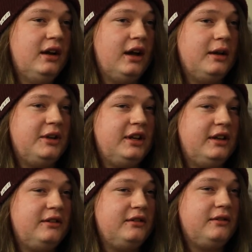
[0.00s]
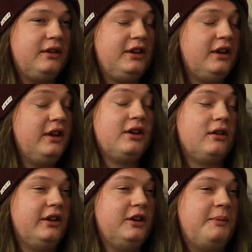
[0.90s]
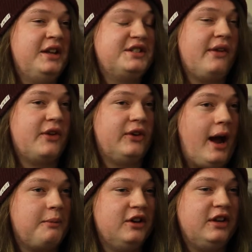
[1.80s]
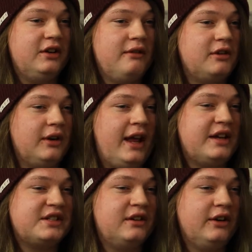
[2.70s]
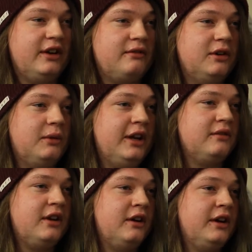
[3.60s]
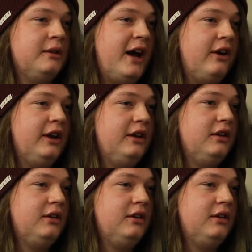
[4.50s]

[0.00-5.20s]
I mean, it totally depends on the rapper too. Everyone has their own different way of going about it.